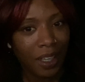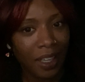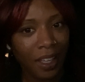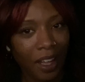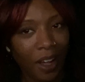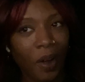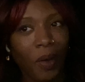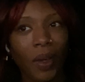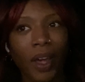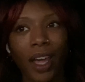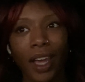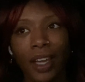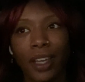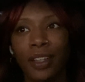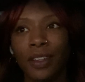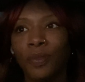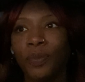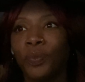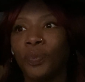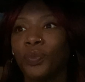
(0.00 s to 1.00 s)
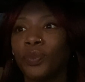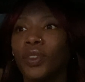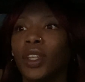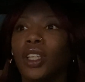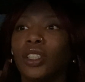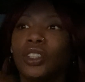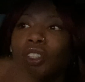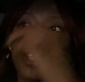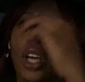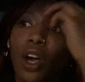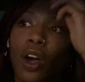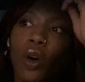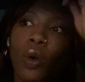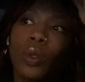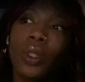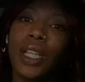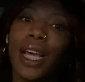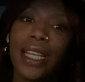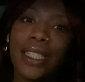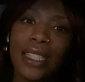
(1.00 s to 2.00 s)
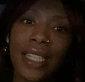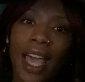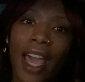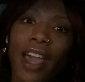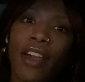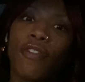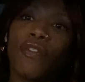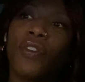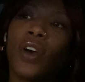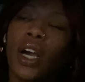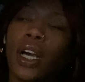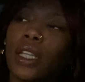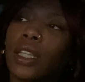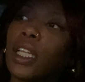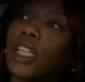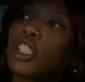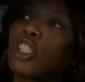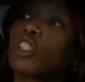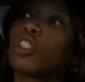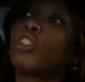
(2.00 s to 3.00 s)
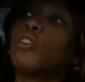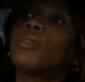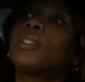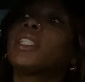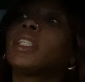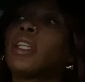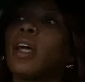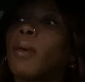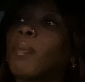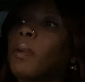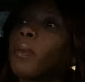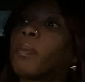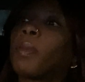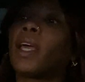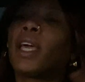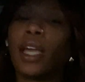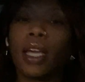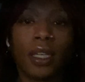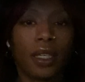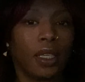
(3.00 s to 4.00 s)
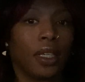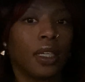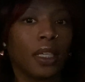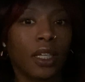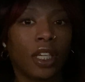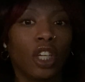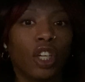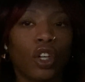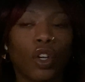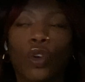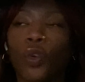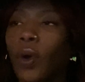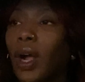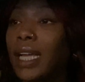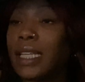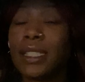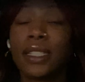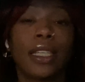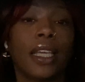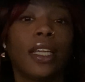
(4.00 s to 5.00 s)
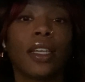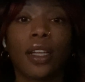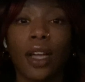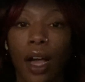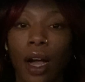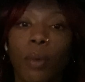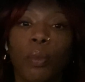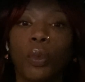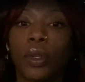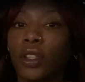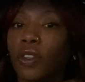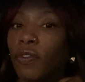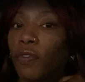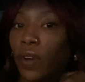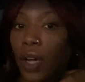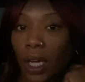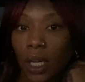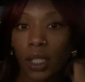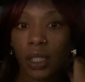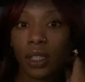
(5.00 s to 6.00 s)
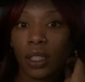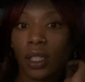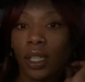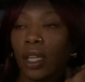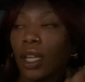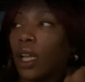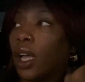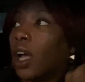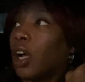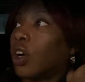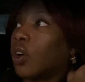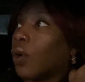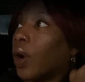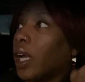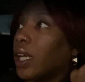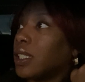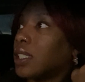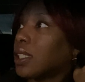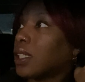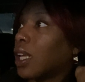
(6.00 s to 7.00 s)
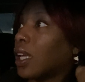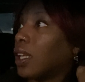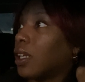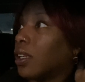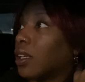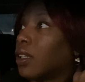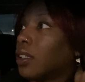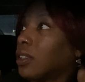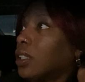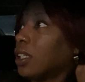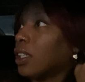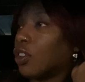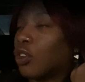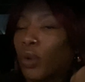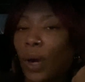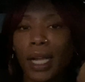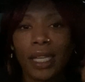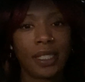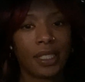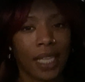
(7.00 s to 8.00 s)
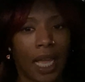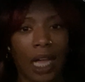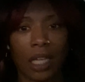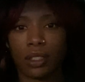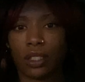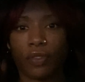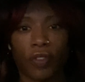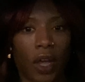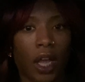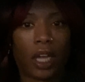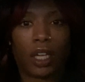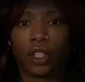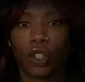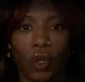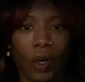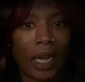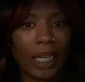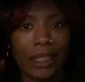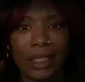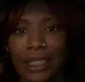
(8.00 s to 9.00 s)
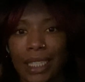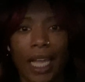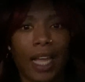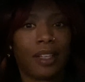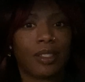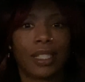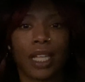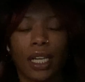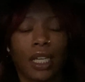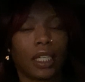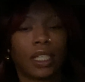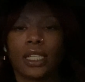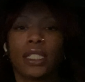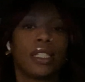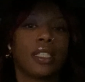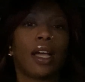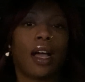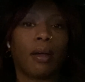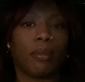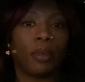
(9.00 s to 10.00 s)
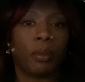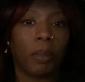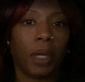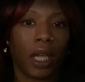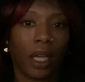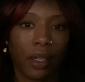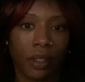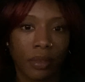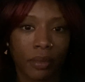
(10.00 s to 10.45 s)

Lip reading: Okay? So let's have fun. Let's loosen up a bit. Grace can come with fun. Grace sounds fun. Grace sounds like a good time to me.